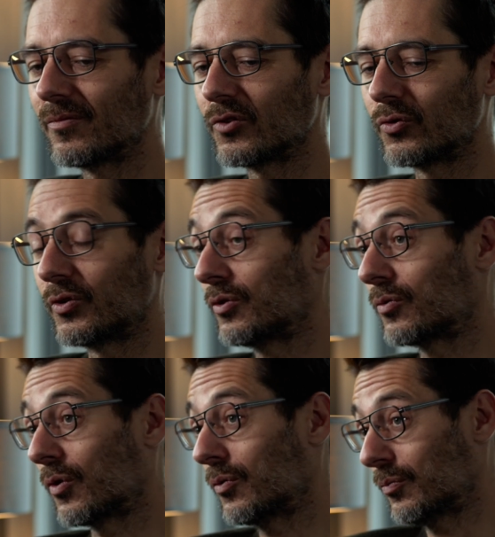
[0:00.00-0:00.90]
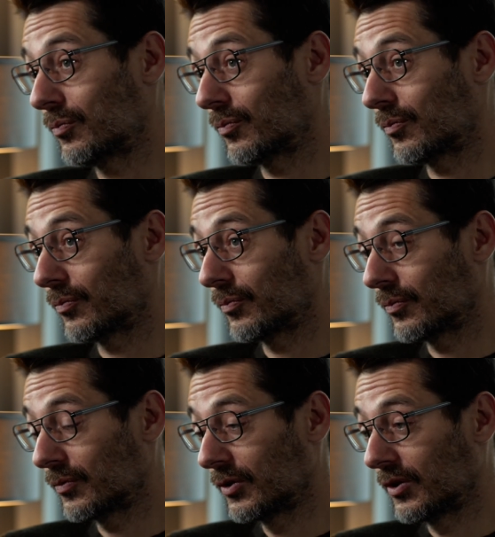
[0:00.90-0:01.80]
Shooting RAW,
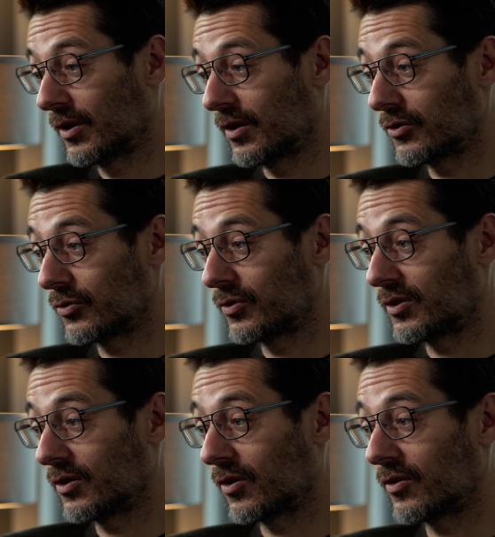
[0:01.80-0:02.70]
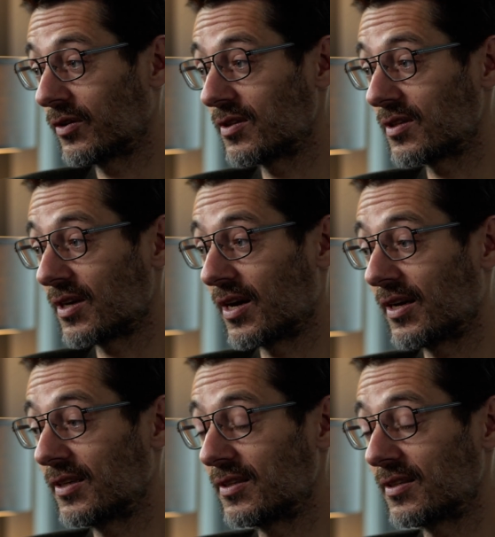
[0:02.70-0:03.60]
shooting on
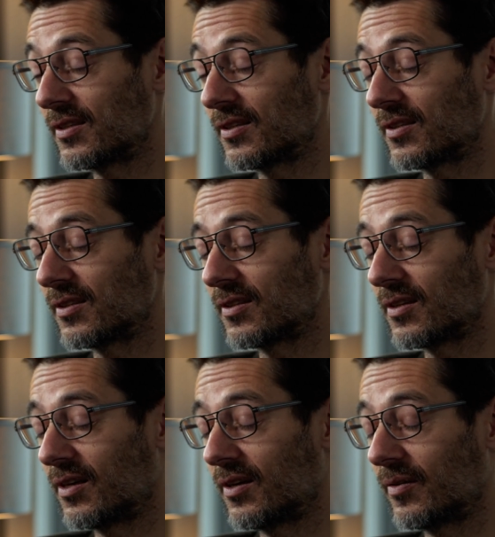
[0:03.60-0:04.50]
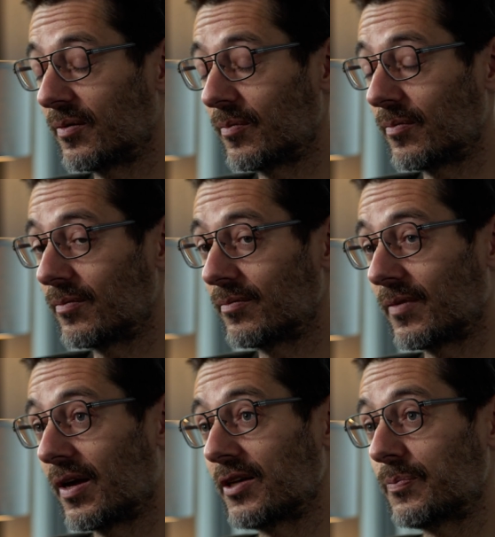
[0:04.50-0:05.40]
ZEISS
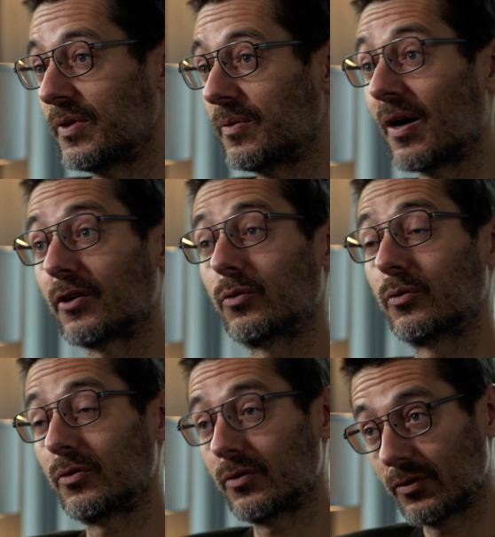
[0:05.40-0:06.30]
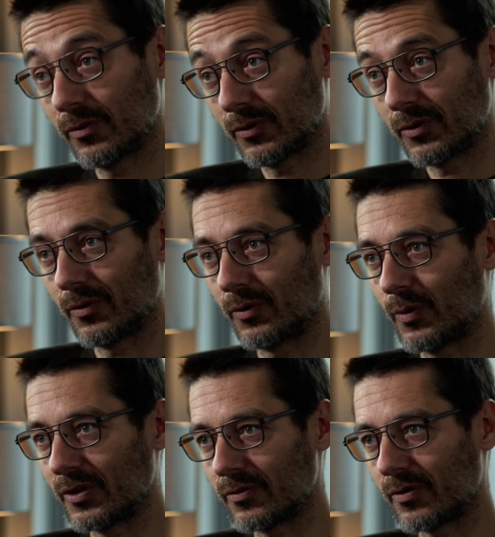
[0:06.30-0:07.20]
high speed Mark IIs, so the
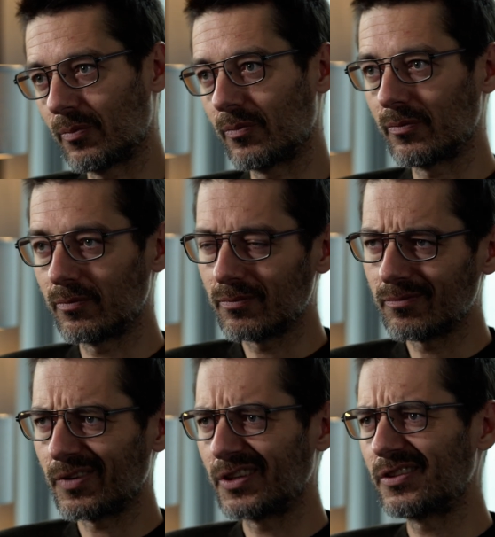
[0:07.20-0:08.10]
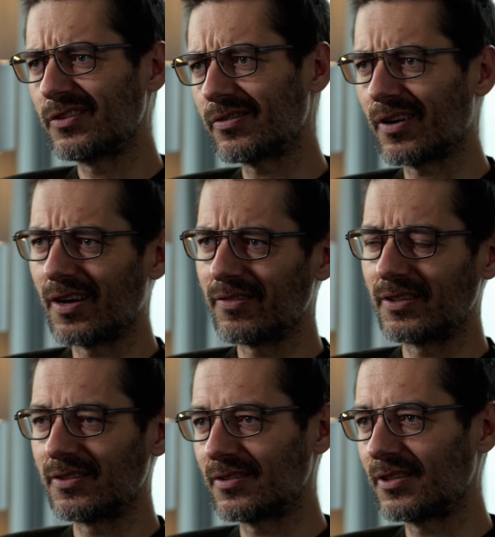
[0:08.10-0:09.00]
ones from 85,
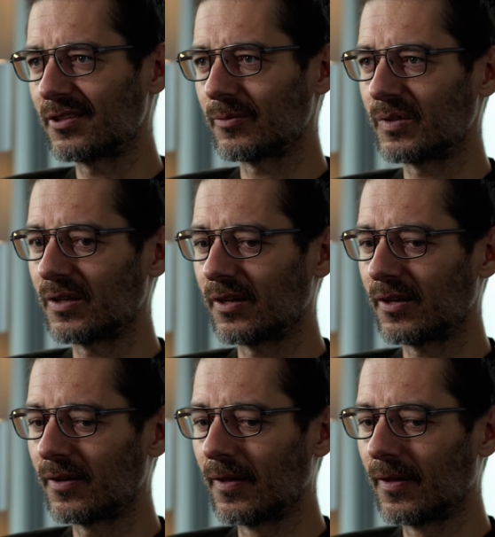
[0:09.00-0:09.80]
86, something like that.